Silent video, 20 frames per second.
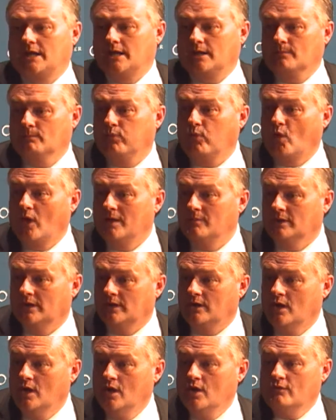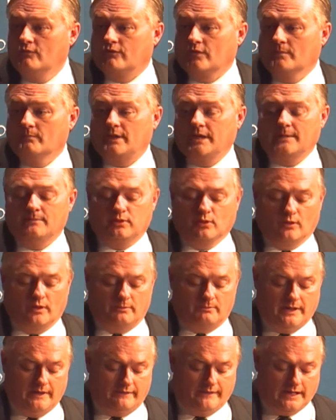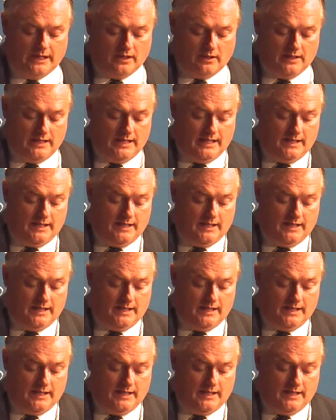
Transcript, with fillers: unemployment from people who had been there.